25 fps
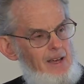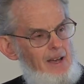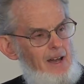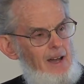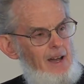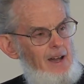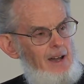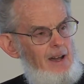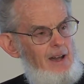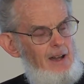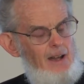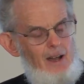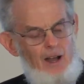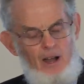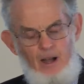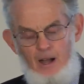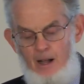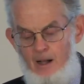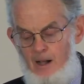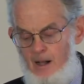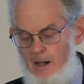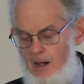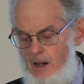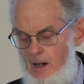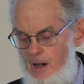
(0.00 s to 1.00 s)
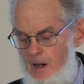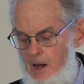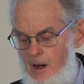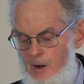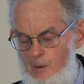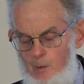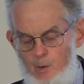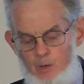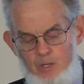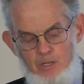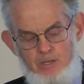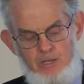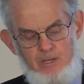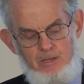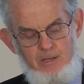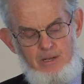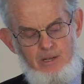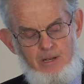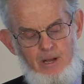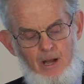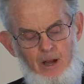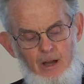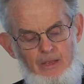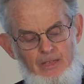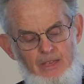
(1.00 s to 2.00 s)
Uh, I, I was,
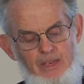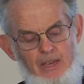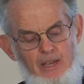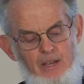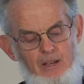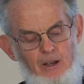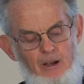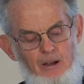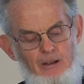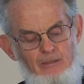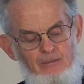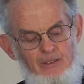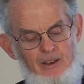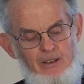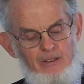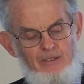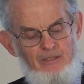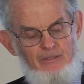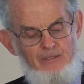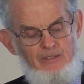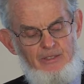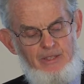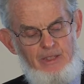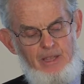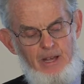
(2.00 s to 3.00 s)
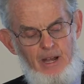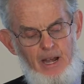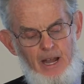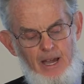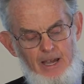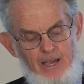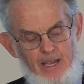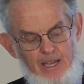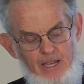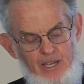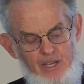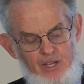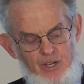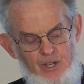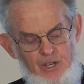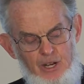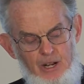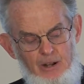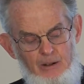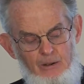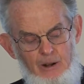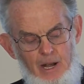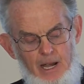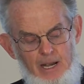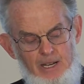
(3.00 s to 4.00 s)
I think I've lived the luckiest
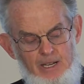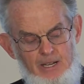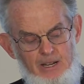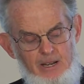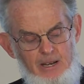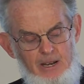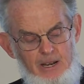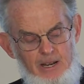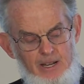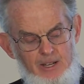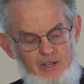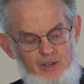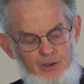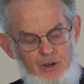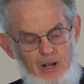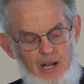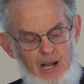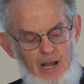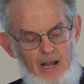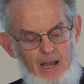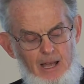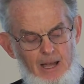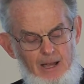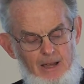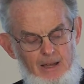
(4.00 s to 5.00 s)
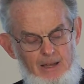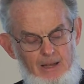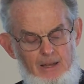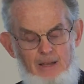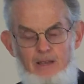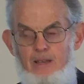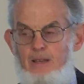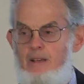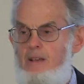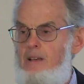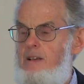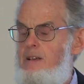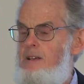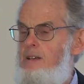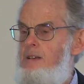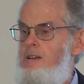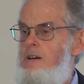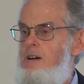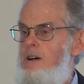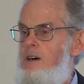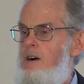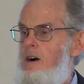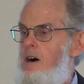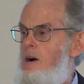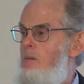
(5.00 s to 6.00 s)
generation in Australia.
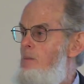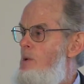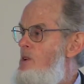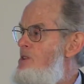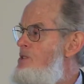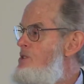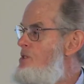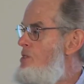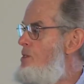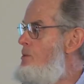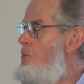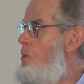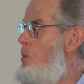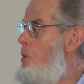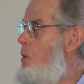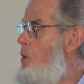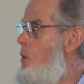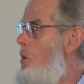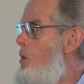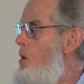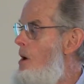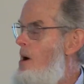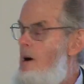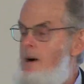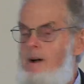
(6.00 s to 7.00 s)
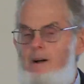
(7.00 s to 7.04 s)
I missed the war.